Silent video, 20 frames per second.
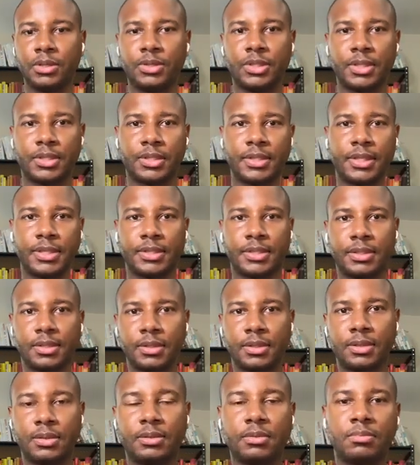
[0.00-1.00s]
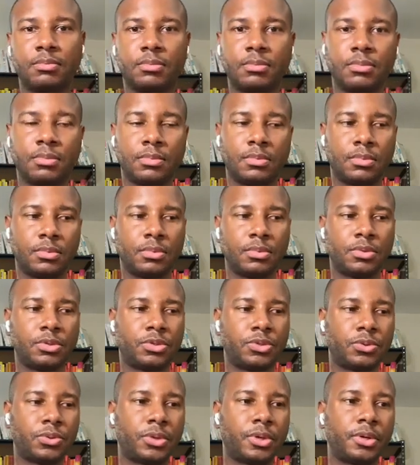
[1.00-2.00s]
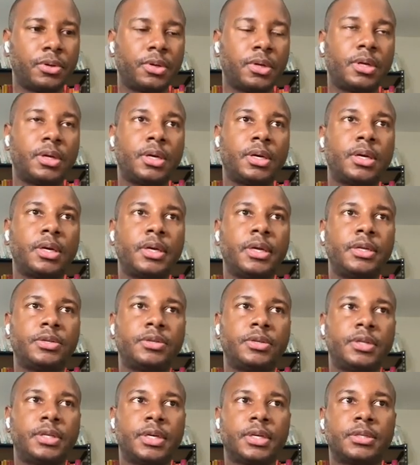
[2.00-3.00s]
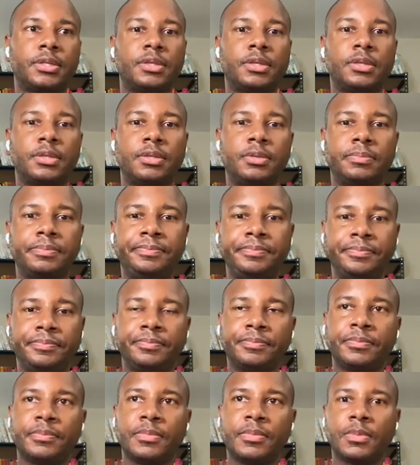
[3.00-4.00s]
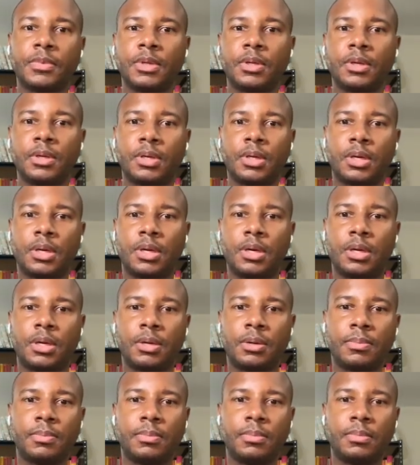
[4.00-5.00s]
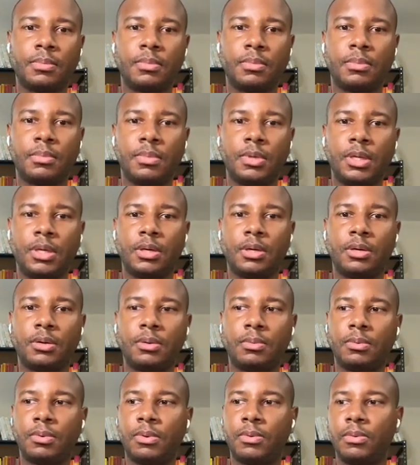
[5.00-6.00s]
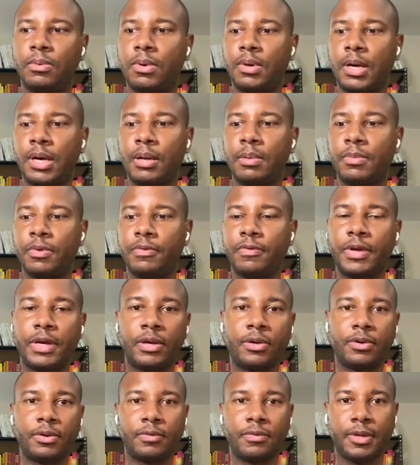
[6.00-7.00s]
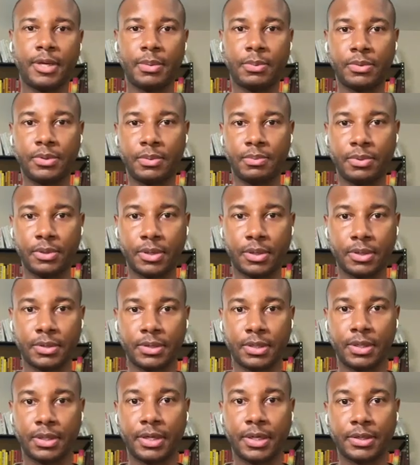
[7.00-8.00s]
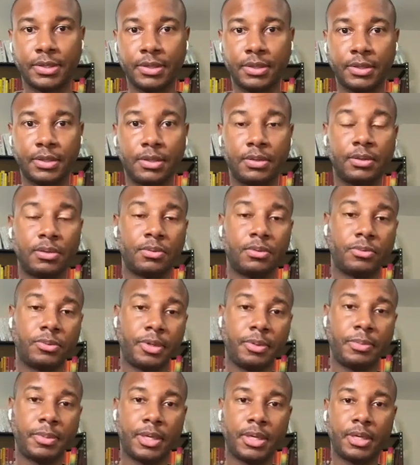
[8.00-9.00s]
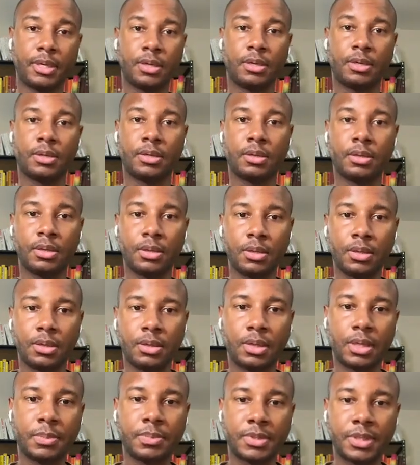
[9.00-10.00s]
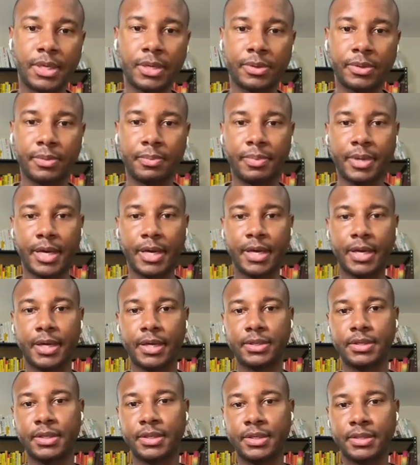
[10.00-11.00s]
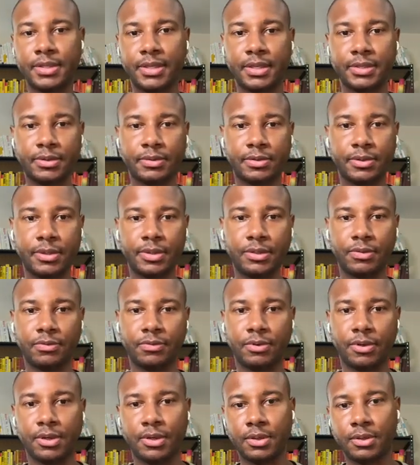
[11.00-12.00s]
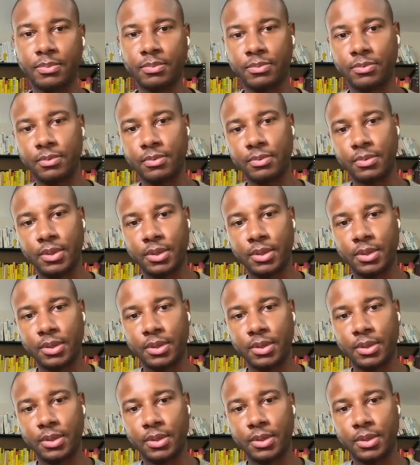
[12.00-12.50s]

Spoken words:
Just as a short introduction, I'm the founder of Hamilton Perkins Collection. We make upcycled bags and accessories from